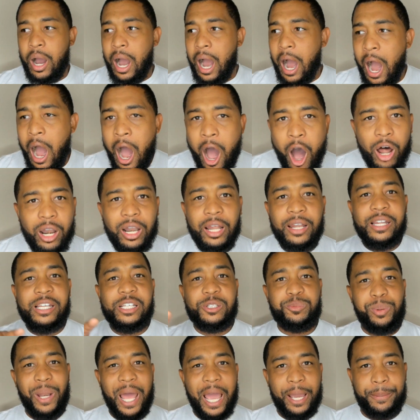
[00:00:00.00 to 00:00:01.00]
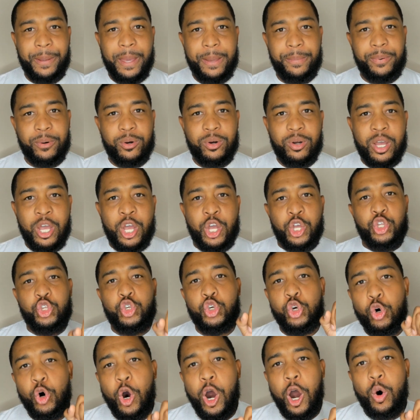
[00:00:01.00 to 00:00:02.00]
All of these black people,
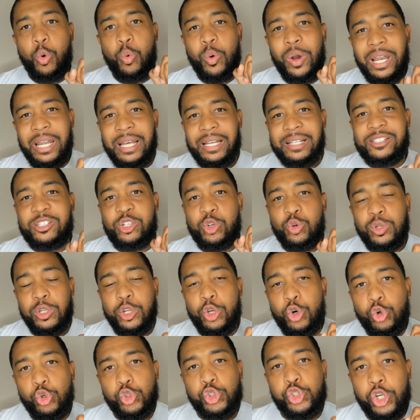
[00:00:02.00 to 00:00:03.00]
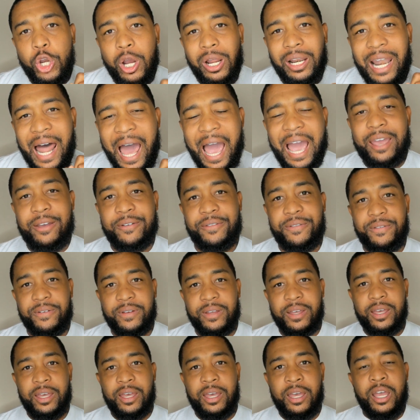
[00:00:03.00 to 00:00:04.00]
you are willing to lose your life,
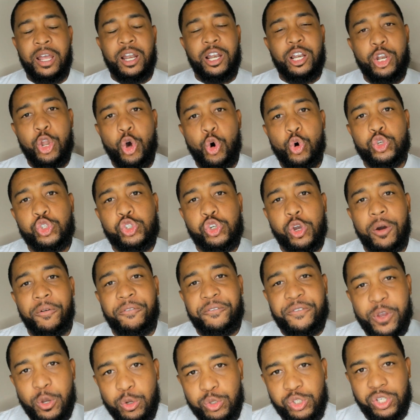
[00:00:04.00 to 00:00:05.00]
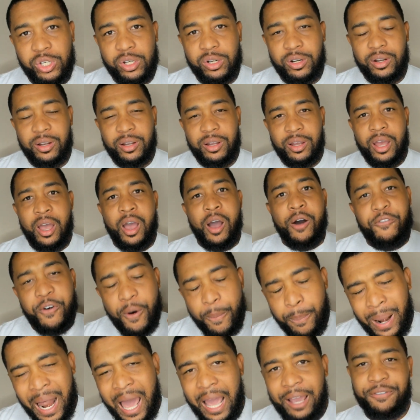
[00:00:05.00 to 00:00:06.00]
lose your future for
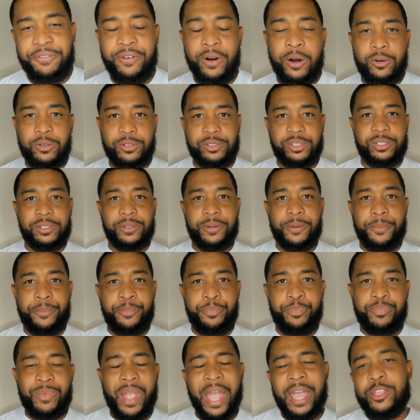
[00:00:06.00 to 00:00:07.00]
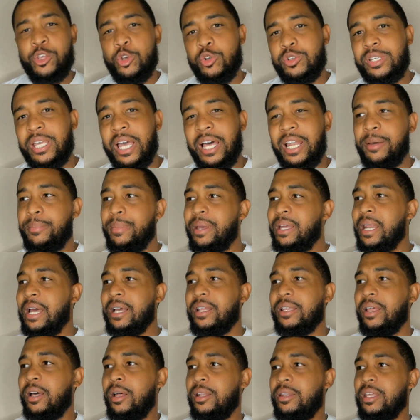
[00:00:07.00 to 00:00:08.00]
black folks. And you telling me
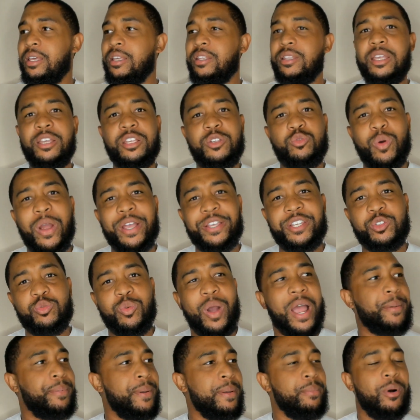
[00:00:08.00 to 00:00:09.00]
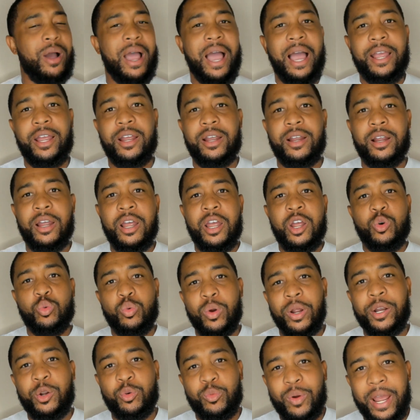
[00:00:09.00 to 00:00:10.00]
that these racist white people out here
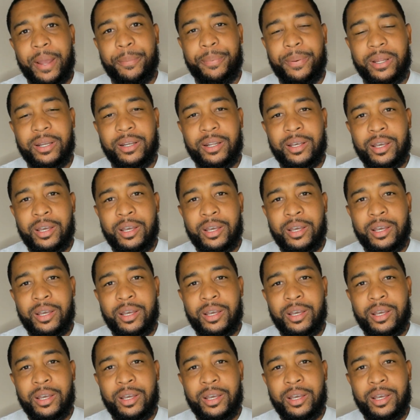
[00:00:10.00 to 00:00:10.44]
running rampant,